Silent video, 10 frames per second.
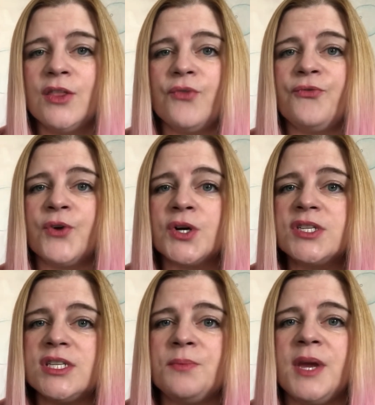The
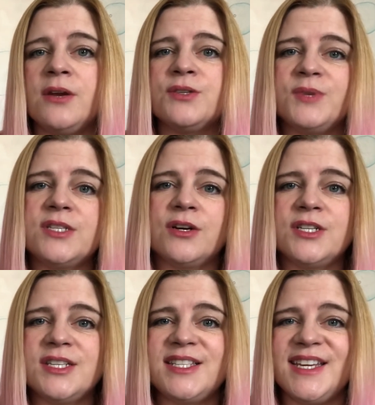first tomatoes we
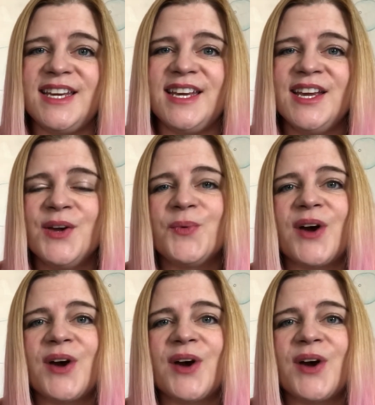start to see